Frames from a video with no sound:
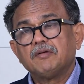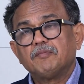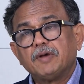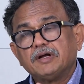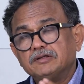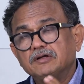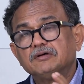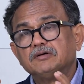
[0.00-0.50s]

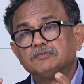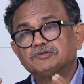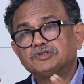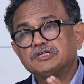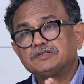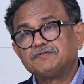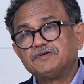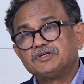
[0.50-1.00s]
by the
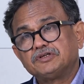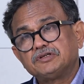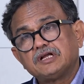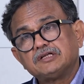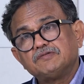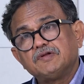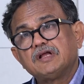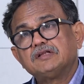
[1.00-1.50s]
chest physician
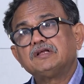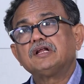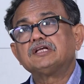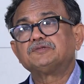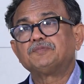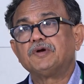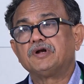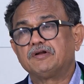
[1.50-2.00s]
as well as the
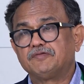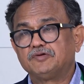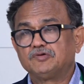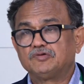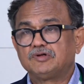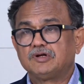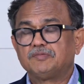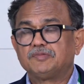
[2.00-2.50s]
respiratory
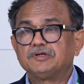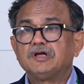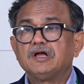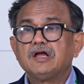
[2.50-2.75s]
physiotherapist.